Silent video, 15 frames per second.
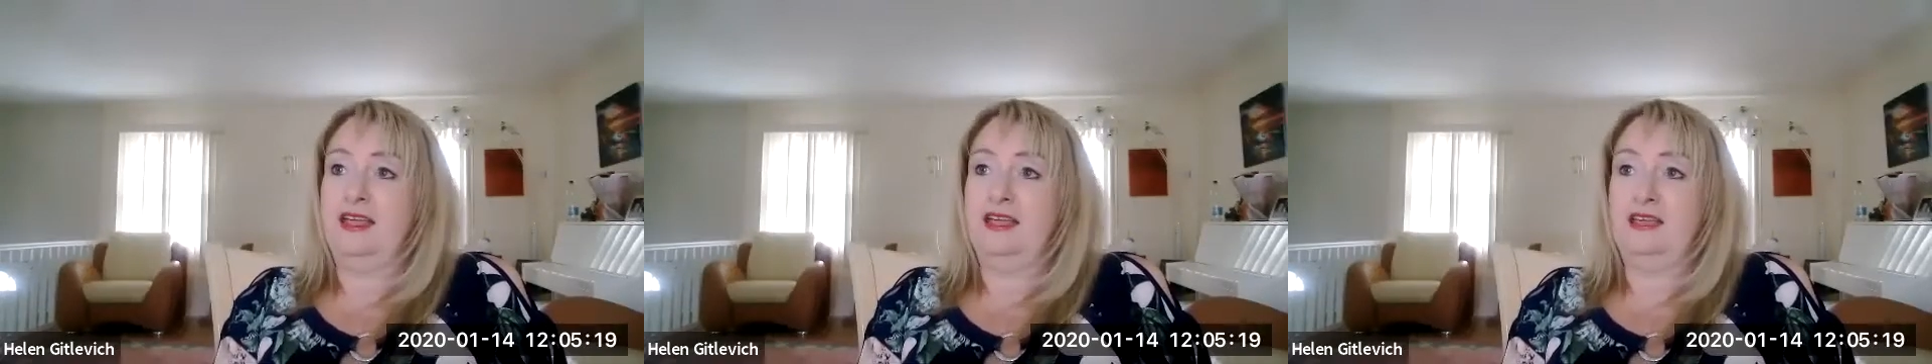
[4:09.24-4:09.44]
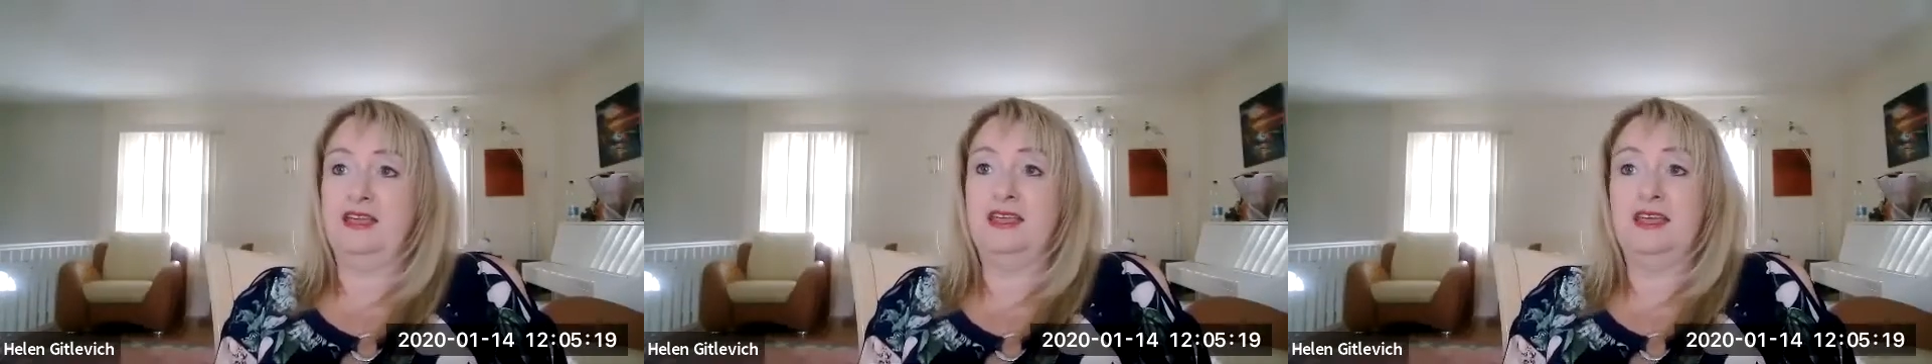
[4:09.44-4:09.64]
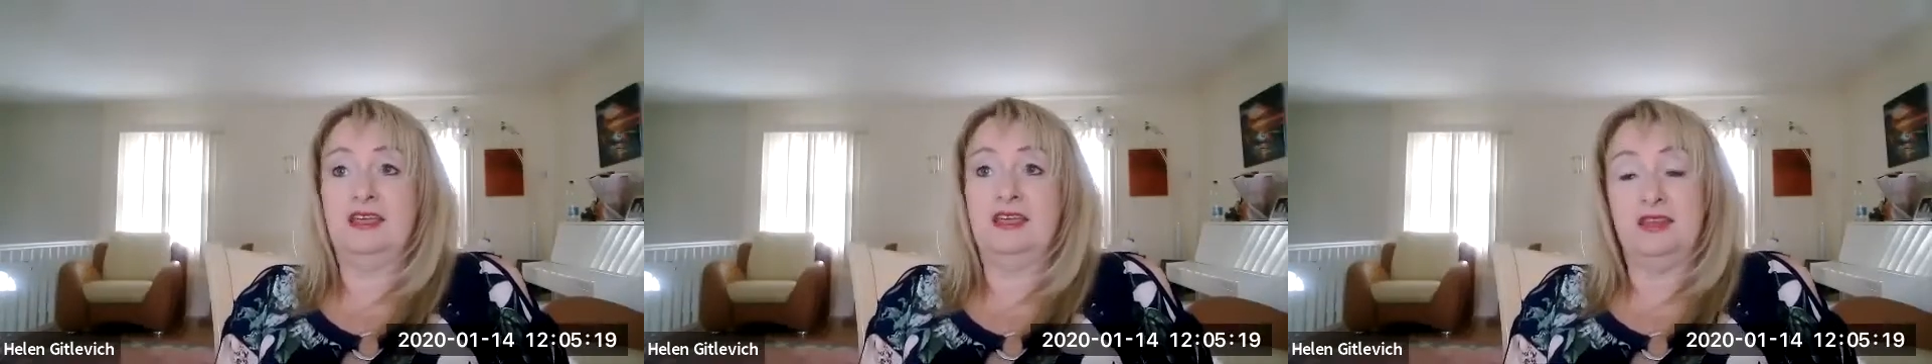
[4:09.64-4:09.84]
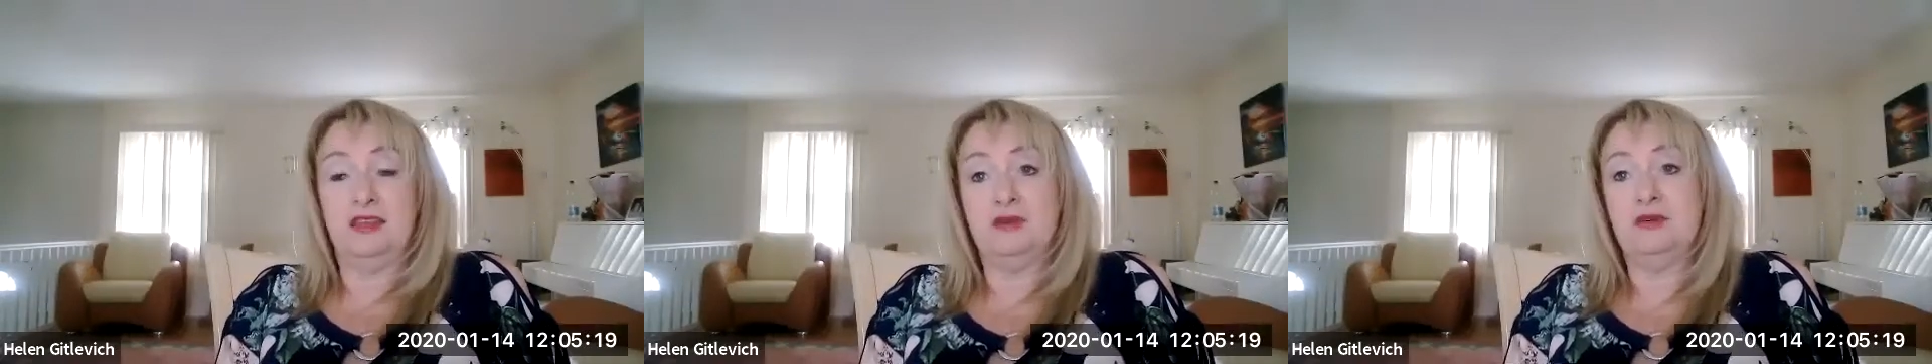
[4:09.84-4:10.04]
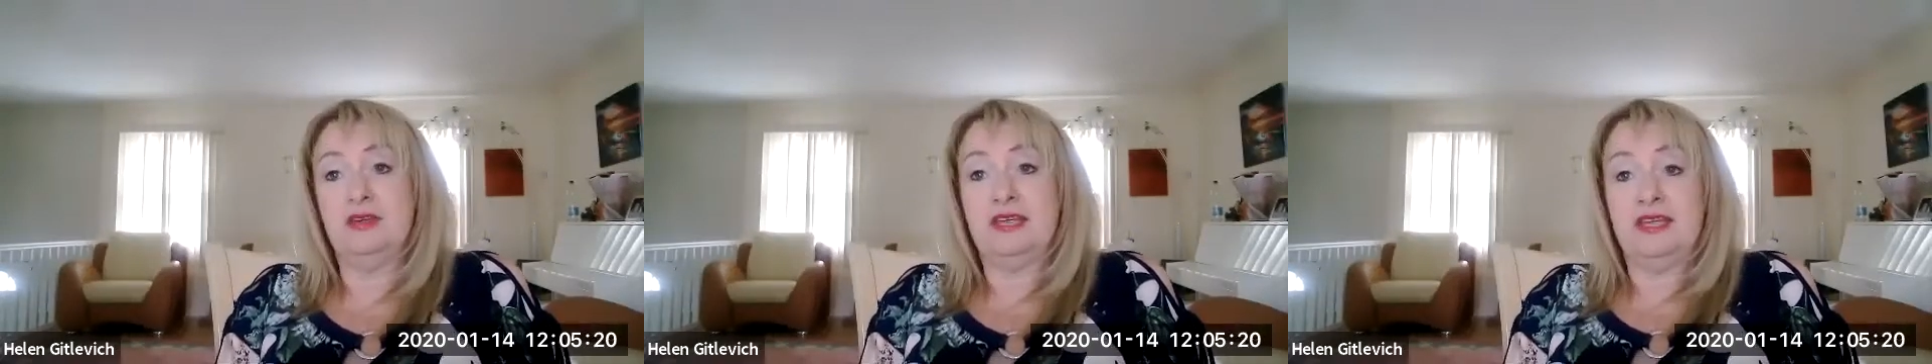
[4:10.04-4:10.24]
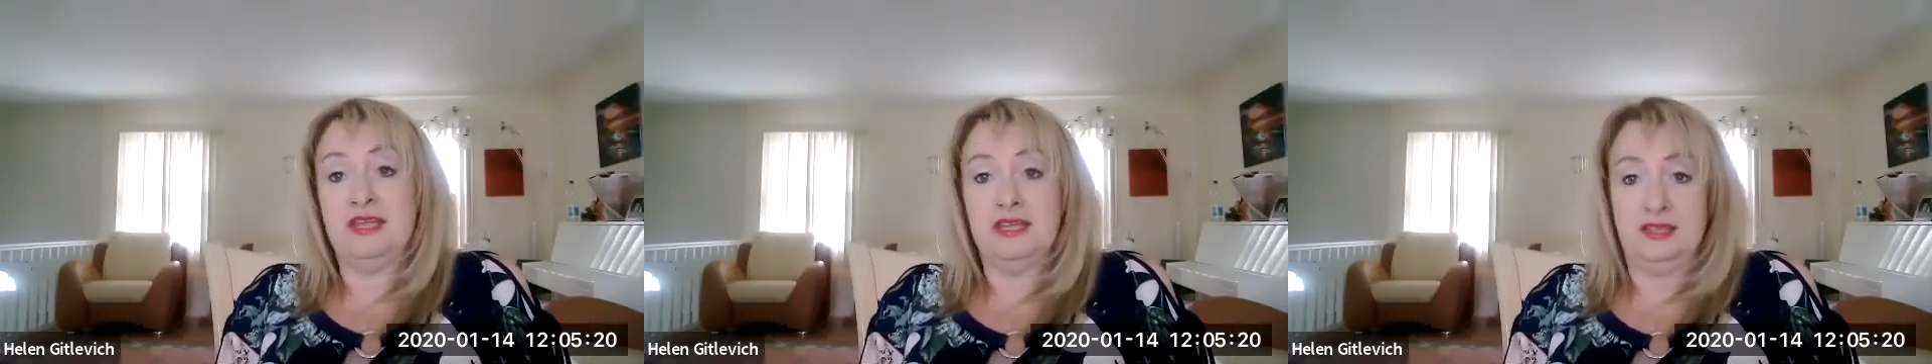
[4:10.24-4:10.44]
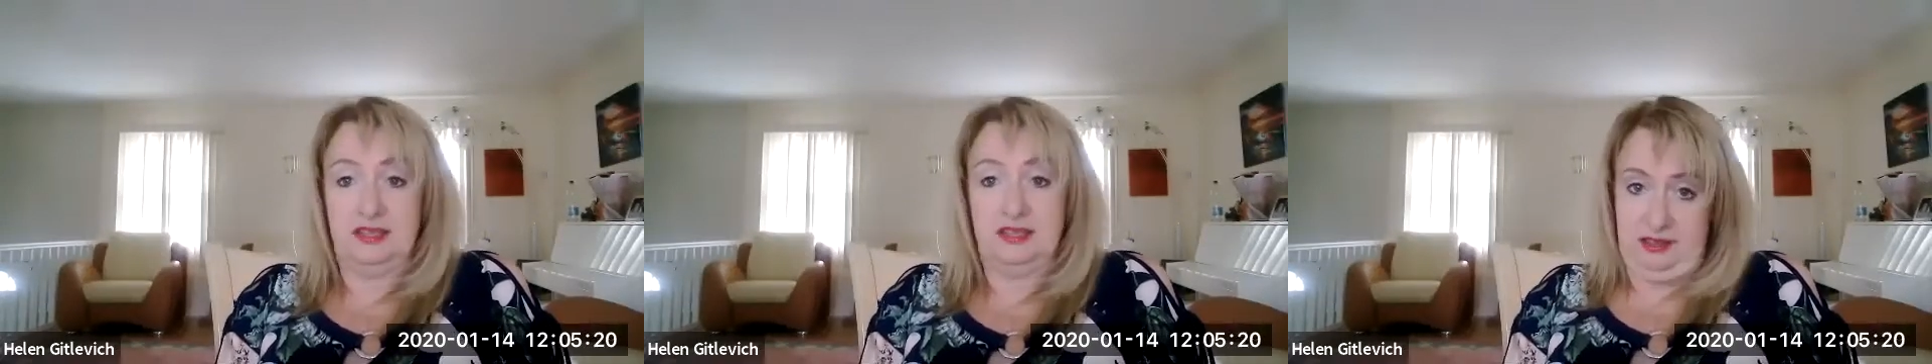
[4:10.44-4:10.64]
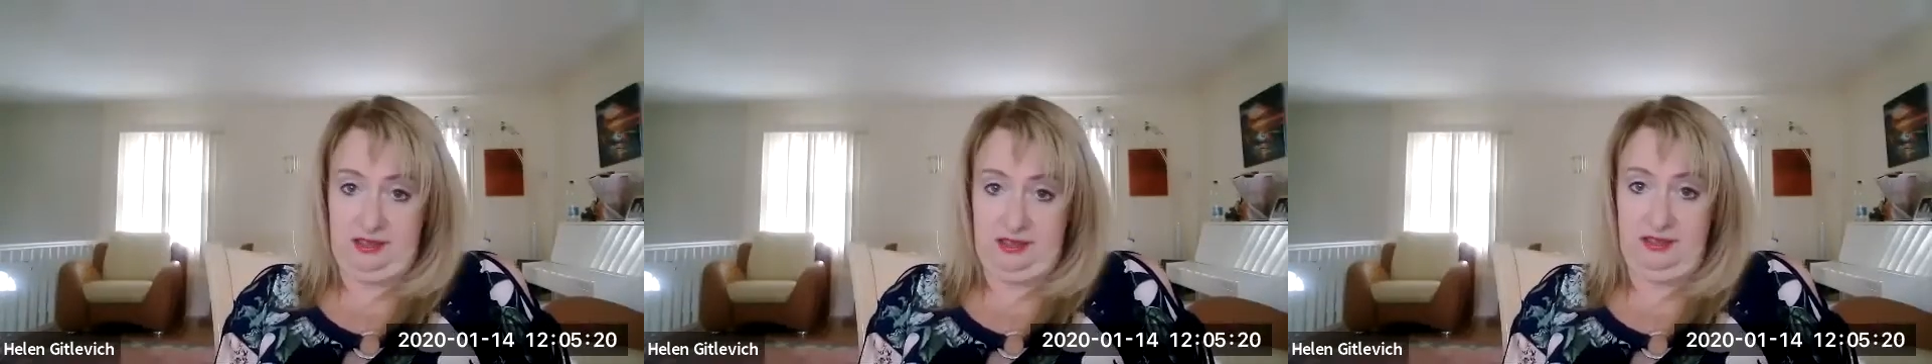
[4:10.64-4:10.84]
You
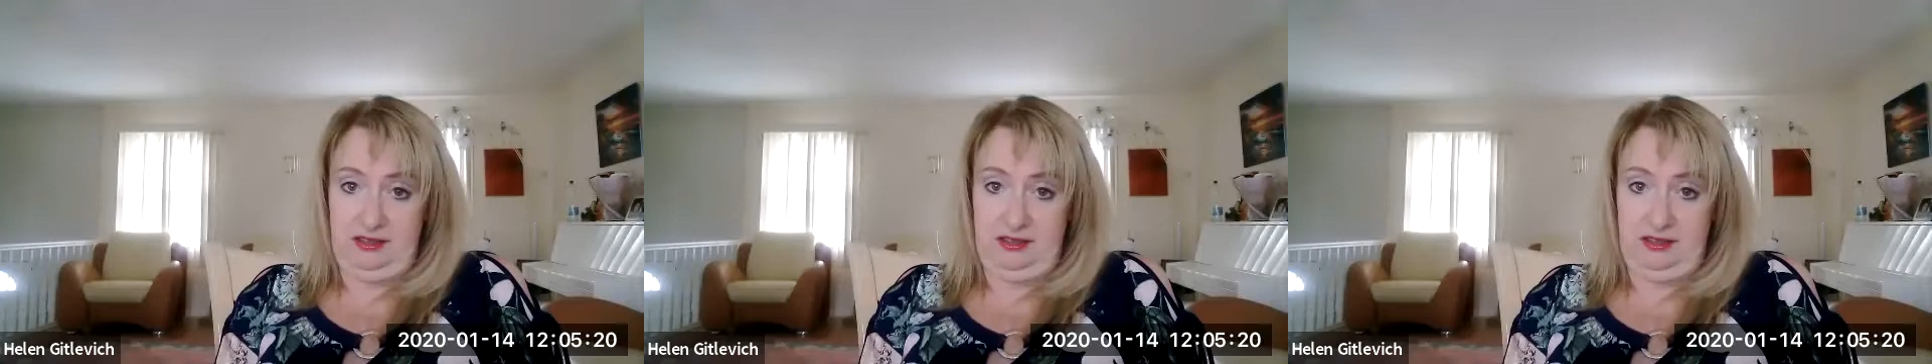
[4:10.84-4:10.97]
either